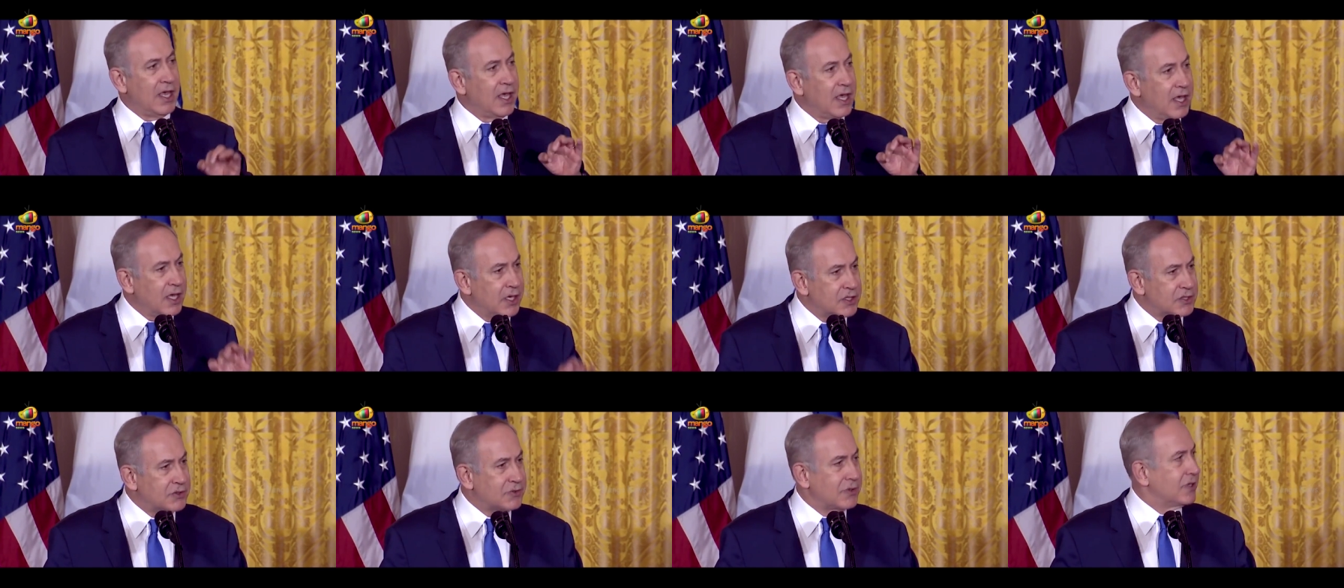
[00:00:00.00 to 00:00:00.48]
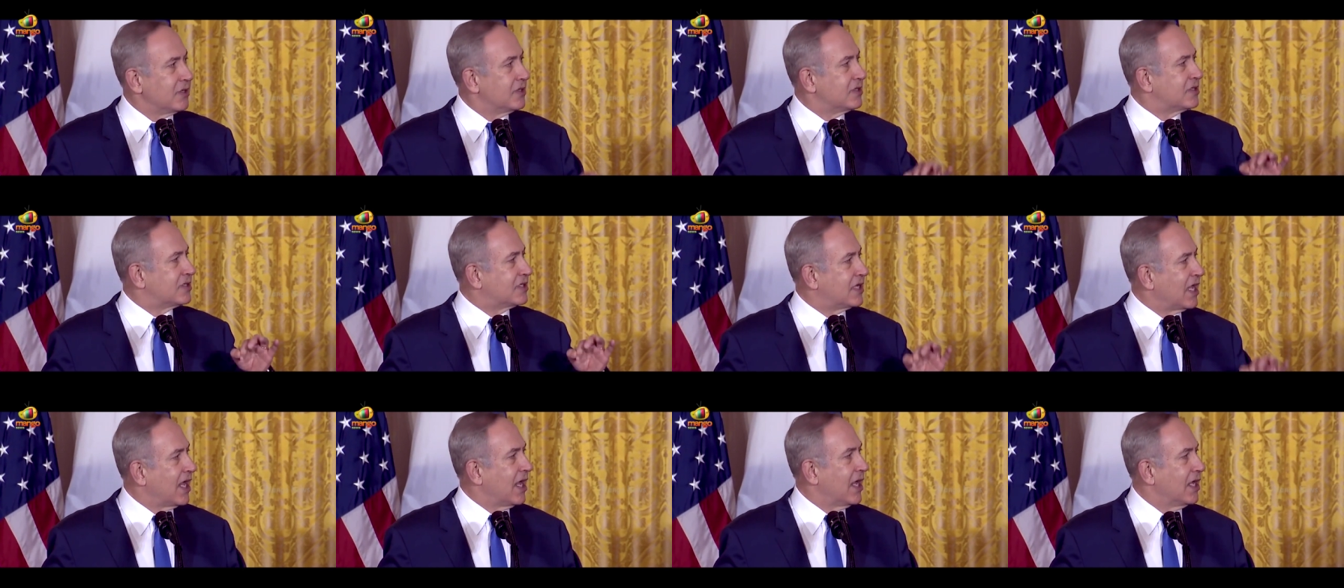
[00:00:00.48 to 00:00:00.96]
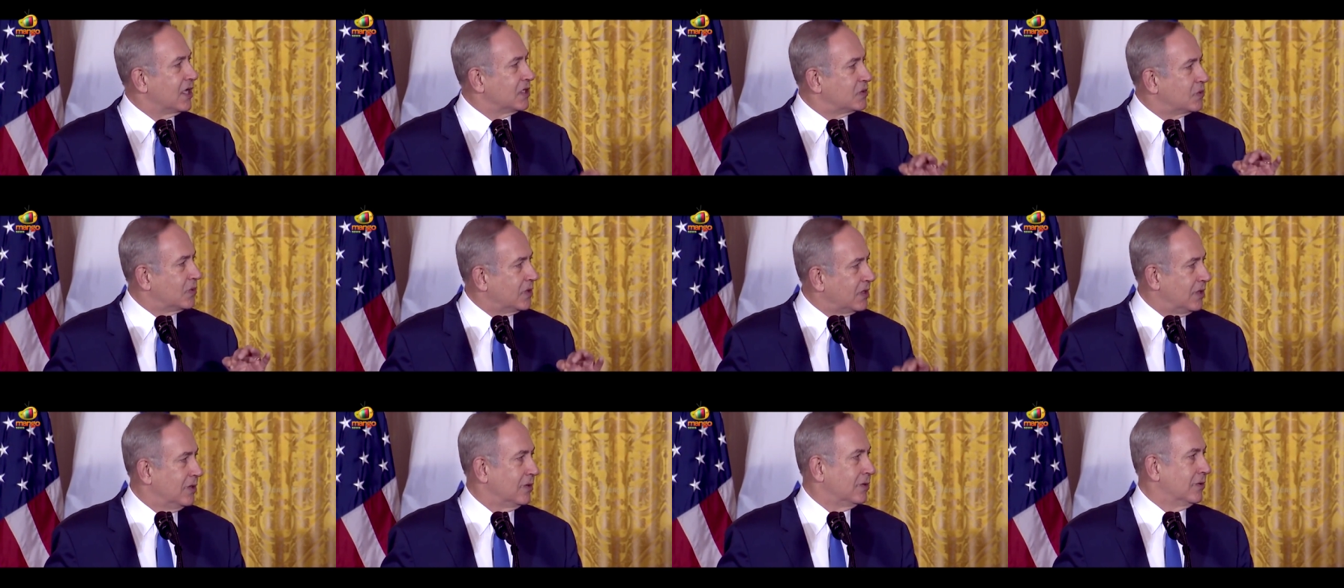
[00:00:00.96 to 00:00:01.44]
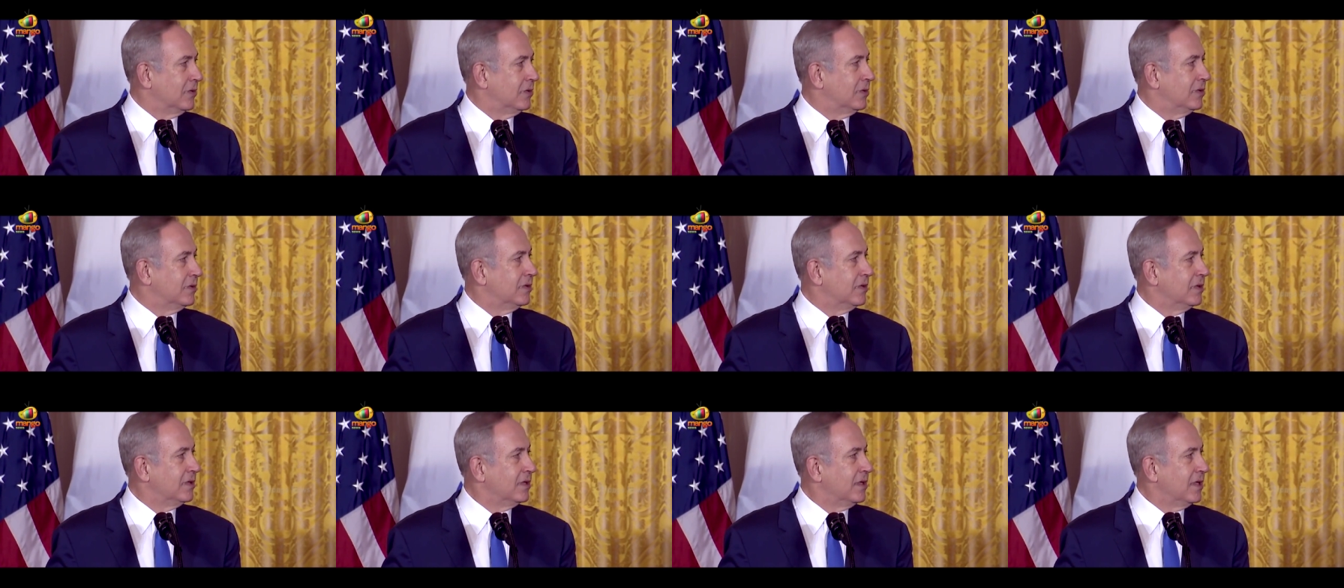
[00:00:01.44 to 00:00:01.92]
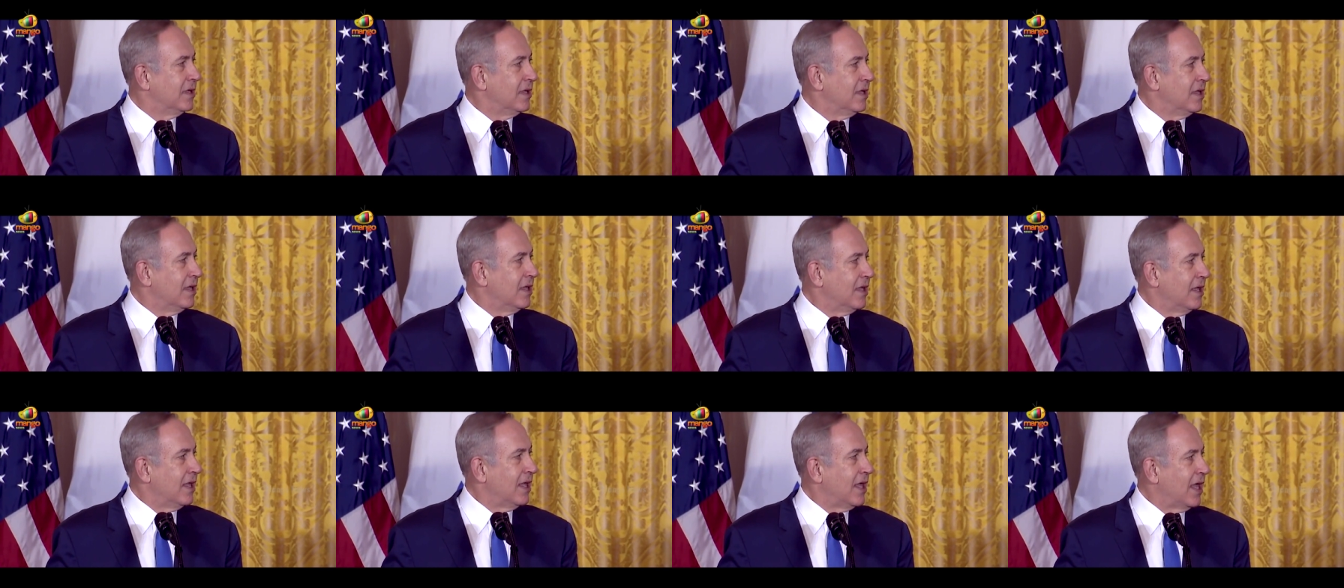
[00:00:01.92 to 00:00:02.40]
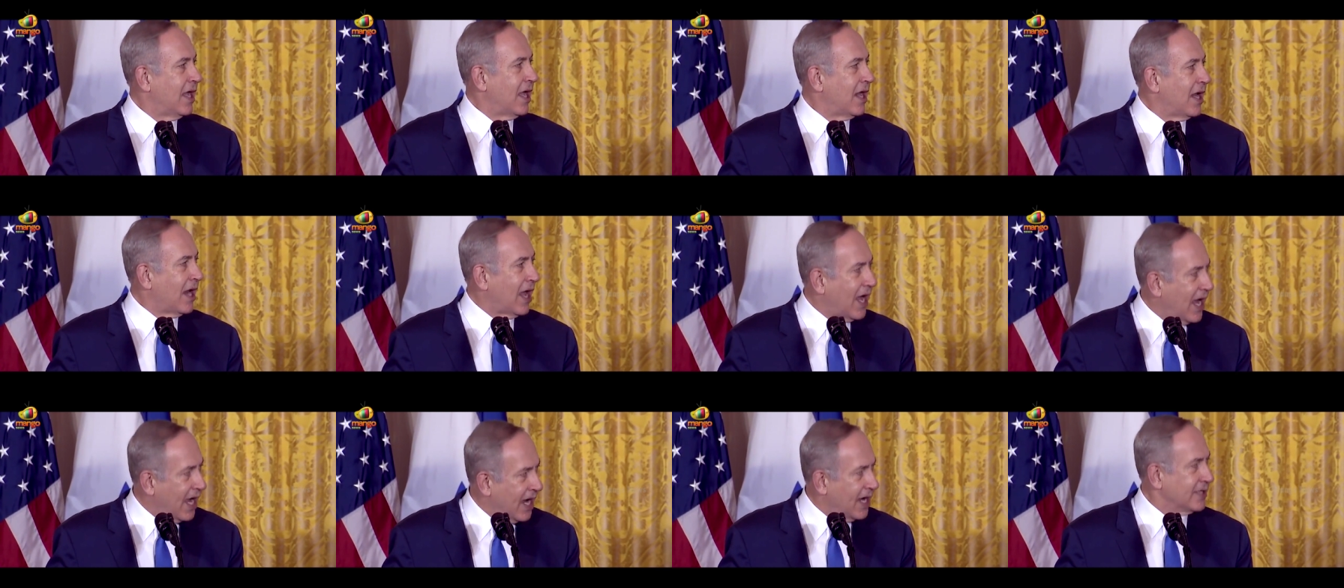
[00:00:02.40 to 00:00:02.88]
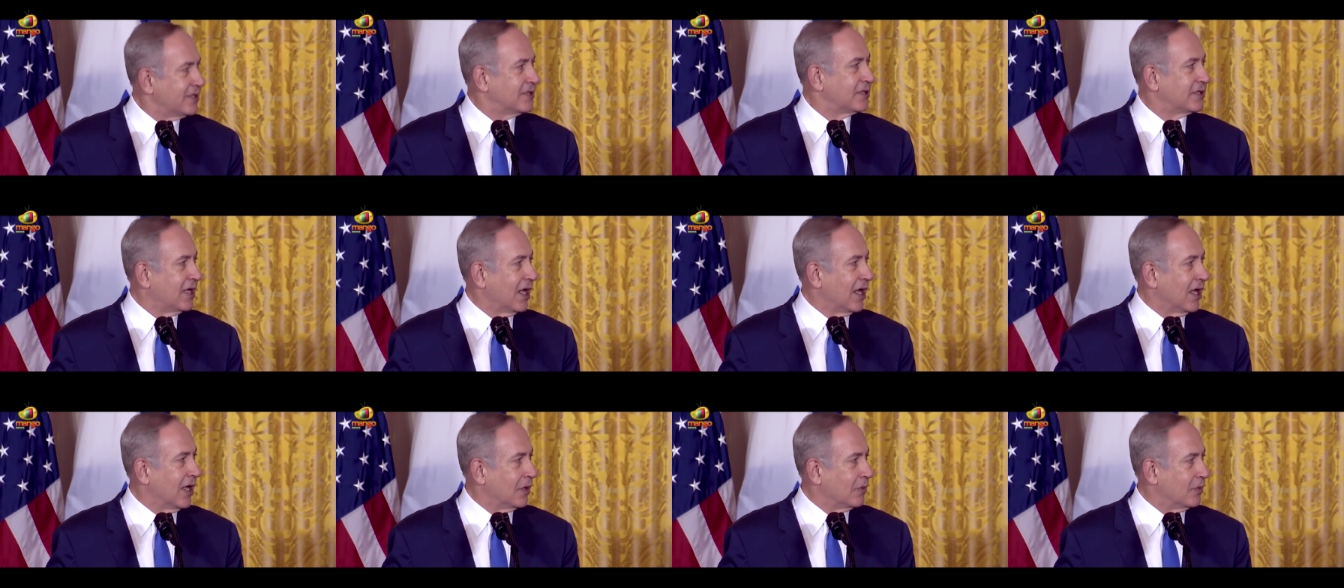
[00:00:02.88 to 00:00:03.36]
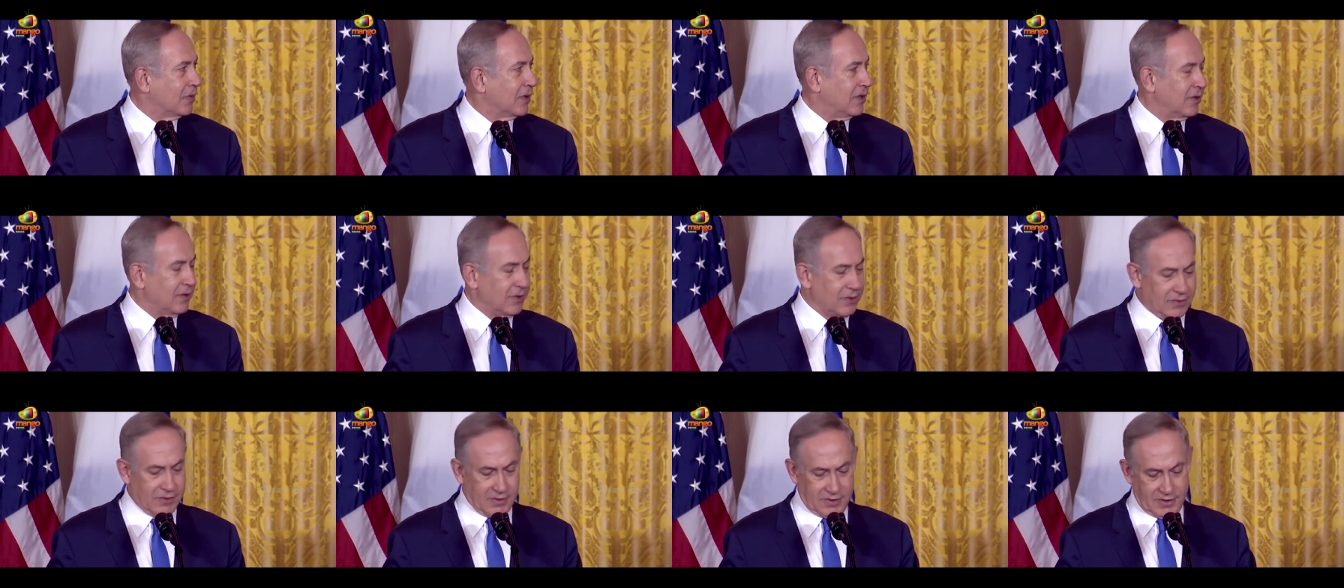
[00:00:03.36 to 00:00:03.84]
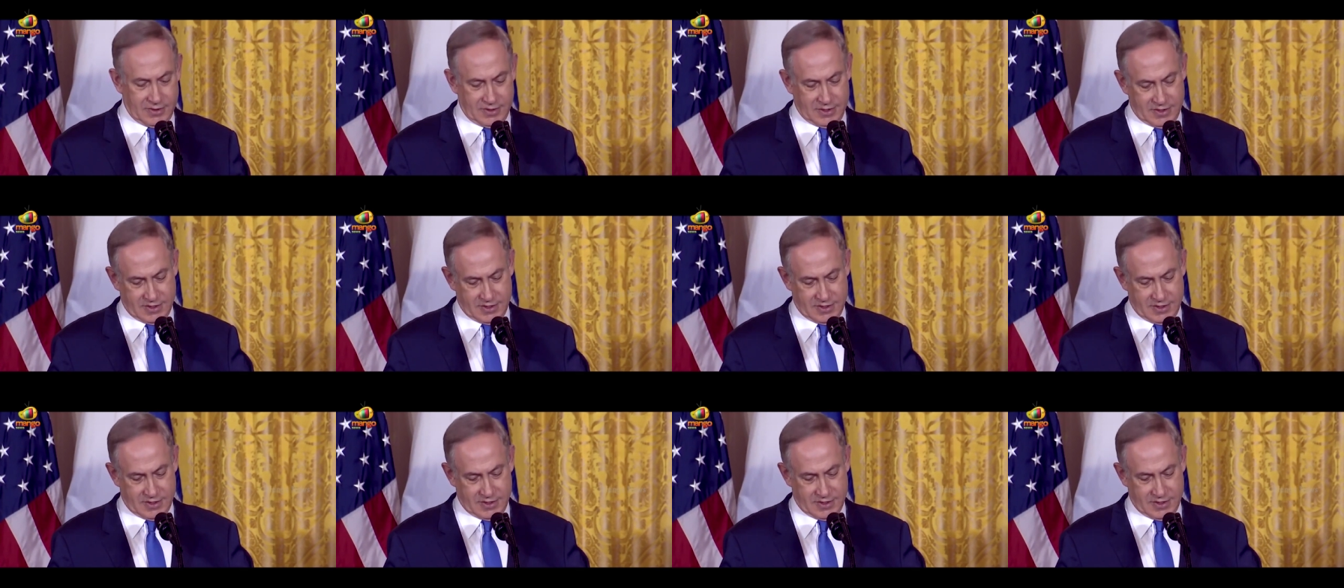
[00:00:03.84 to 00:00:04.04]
Israel stands with you, and I stand with you.